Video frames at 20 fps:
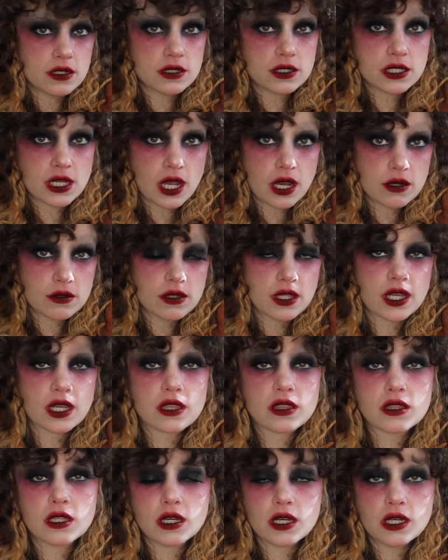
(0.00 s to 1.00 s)
down
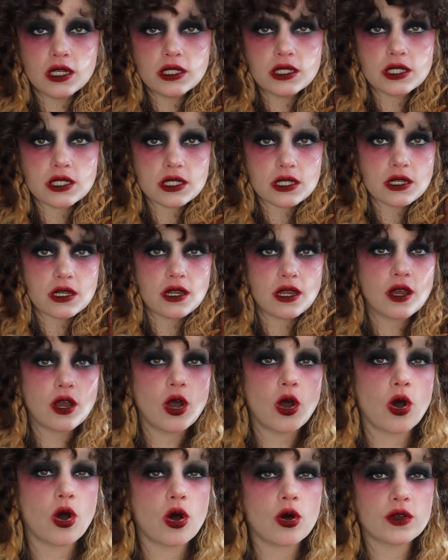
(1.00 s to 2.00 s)
like this.
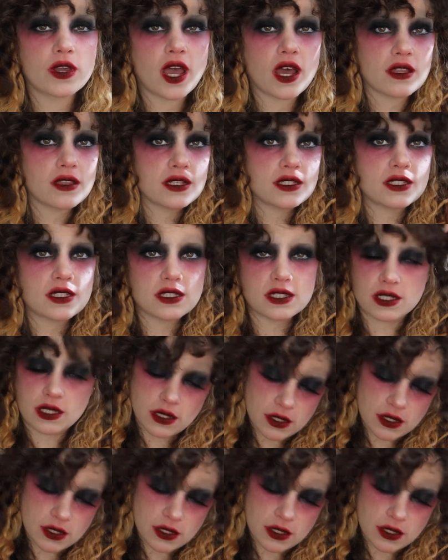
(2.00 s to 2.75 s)
Oh yeah, this is